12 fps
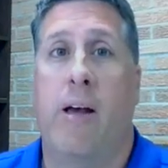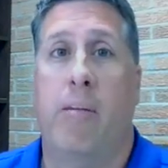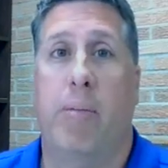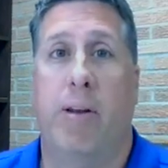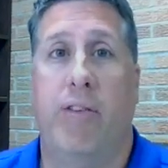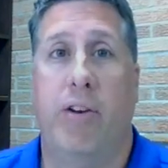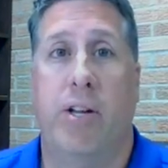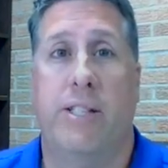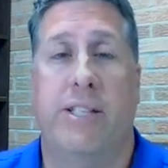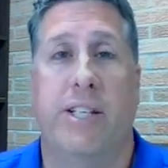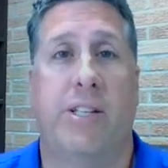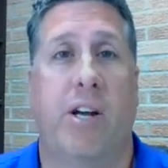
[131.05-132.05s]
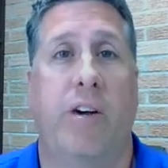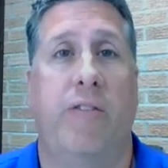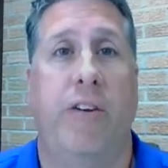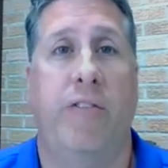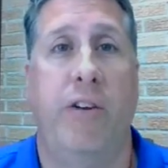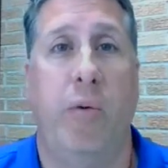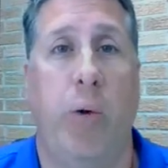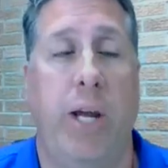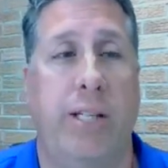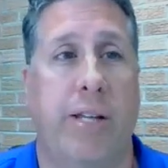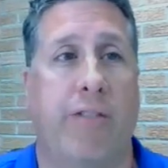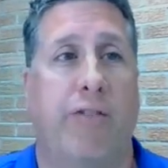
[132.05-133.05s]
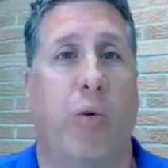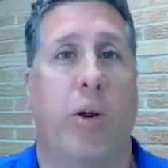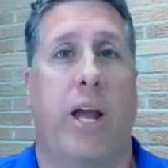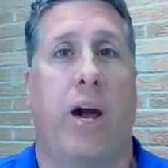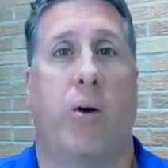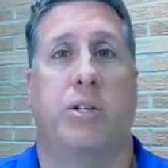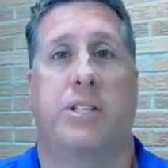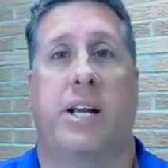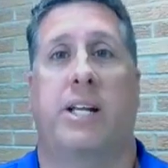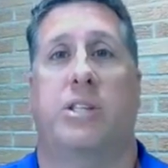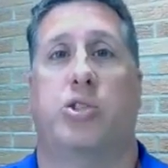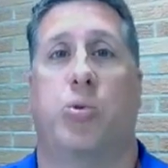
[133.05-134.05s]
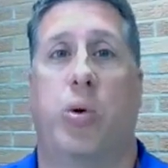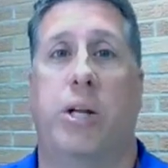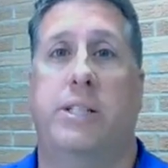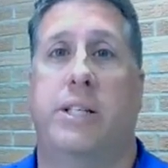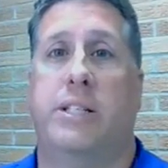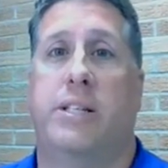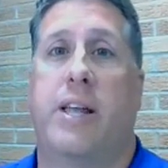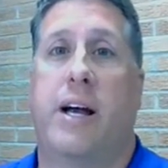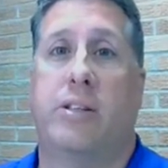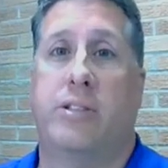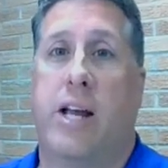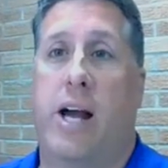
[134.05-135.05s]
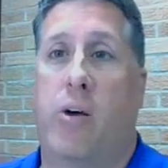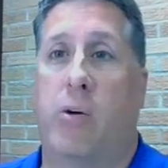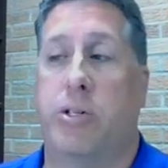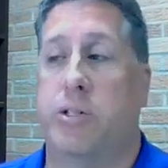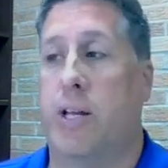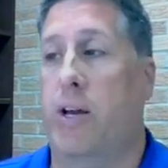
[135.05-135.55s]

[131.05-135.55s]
But if you did 650 weeks at 40 hours, that is 26,000 hours.